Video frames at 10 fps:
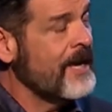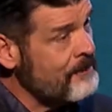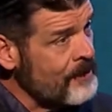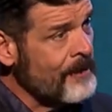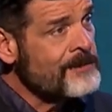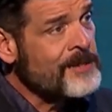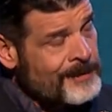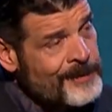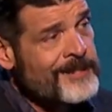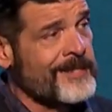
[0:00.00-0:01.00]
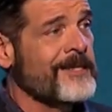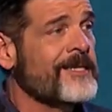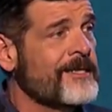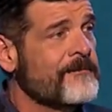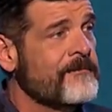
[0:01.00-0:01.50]
It belongs to
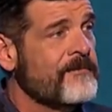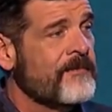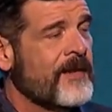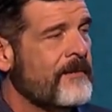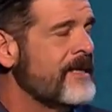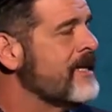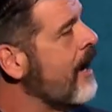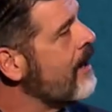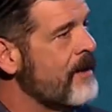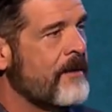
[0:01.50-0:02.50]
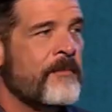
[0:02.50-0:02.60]
Jesus. I'm not talking about